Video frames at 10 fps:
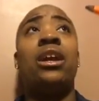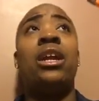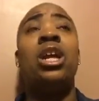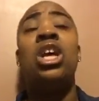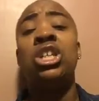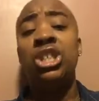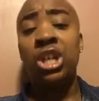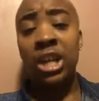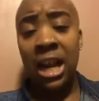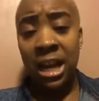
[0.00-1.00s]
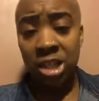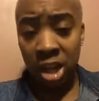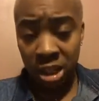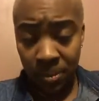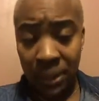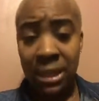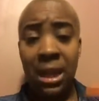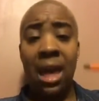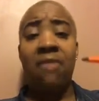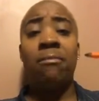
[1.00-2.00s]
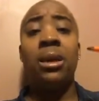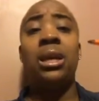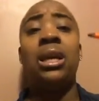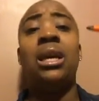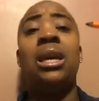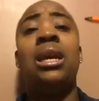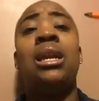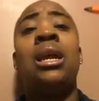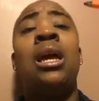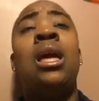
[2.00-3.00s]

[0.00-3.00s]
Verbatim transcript: and sugar daddies are expected to have money, and